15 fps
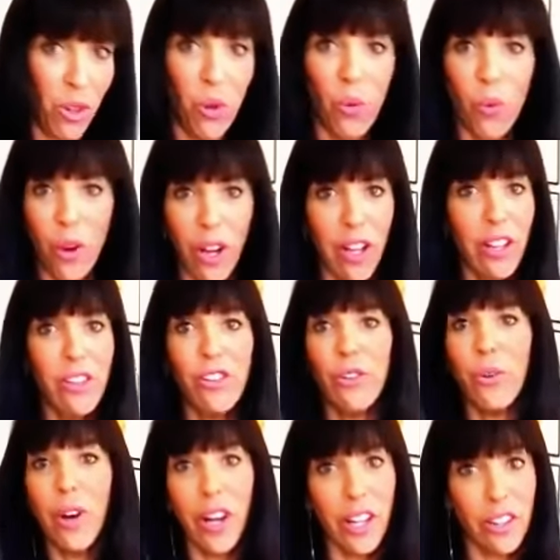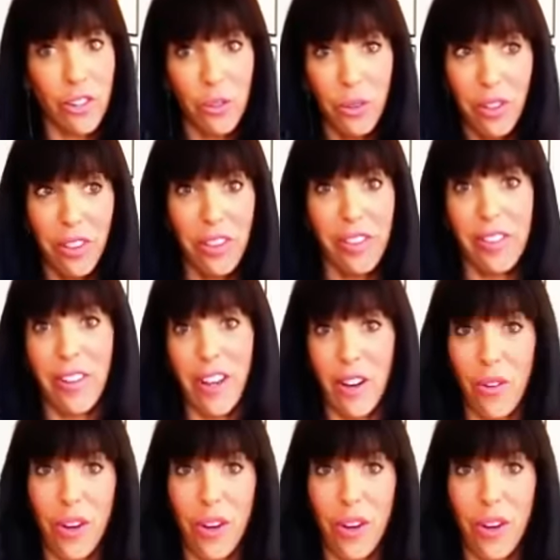what do I do with this now?